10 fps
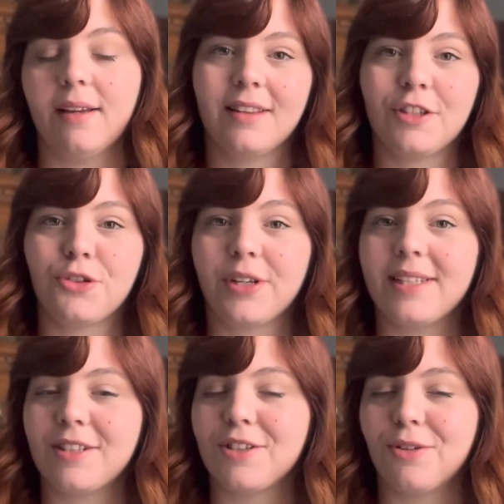The tree
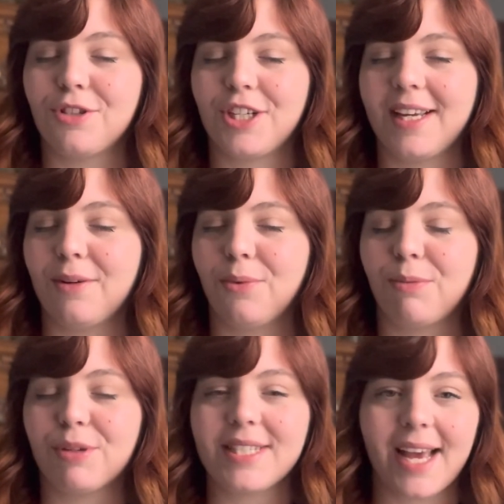is associated with
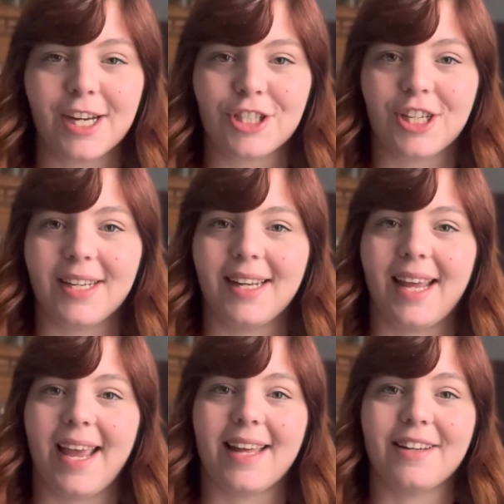protection
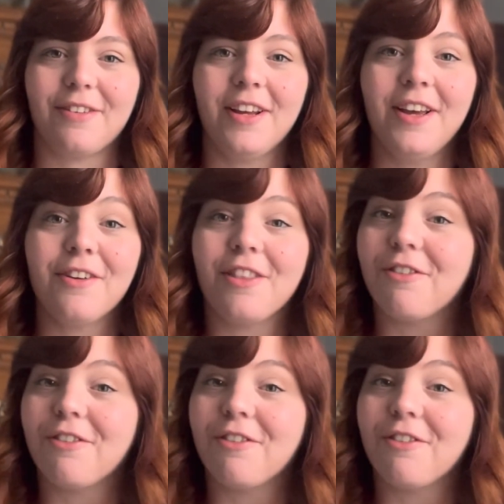and the